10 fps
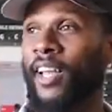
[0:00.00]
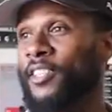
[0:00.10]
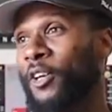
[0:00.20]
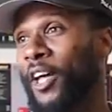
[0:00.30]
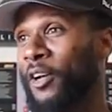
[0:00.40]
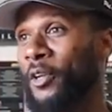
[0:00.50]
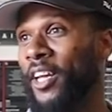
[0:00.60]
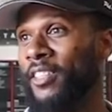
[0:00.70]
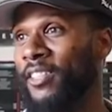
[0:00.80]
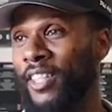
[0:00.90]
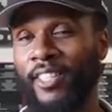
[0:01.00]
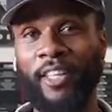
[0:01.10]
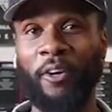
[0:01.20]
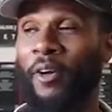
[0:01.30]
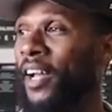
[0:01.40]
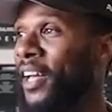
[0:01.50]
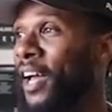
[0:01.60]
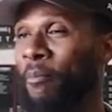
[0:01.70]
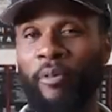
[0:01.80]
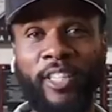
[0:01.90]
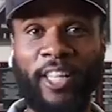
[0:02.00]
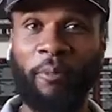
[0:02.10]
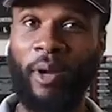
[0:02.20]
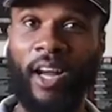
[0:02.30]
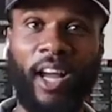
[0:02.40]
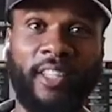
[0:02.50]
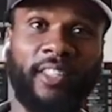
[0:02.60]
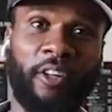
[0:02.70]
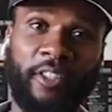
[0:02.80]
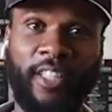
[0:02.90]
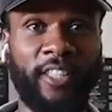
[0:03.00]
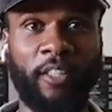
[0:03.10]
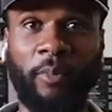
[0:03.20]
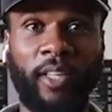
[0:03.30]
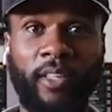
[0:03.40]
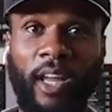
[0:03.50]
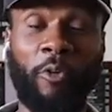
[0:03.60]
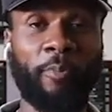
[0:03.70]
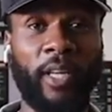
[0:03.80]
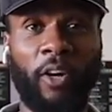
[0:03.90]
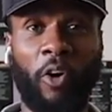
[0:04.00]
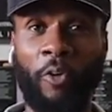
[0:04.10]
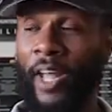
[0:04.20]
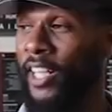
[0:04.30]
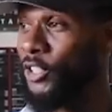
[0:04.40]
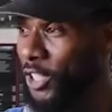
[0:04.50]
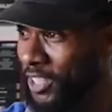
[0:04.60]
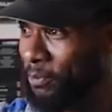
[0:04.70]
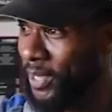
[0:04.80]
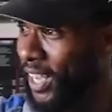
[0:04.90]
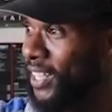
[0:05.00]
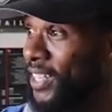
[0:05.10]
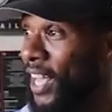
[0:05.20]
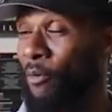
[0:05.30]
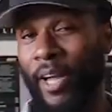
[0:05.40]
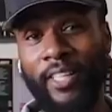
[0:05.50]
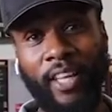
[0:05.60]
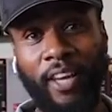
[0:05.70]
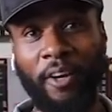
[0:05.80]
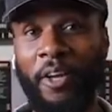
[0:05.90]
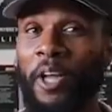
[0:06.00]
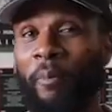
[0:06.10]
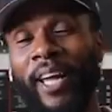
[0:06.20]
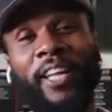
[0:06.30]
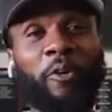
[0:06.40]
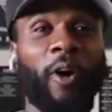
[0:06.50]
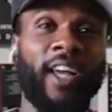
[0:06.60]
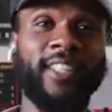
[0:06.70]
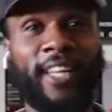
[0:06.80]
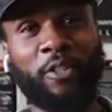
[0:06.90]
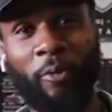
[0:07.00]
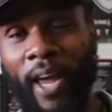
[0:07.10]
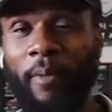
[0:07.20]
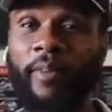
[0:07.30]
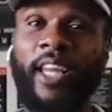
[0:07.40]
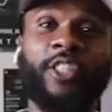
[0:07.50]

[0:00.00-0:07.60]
I still gotta go knock this detail. I appreciate my guys there assisting me. I would be here all night just because of that right there. But anyways, that's a wrap.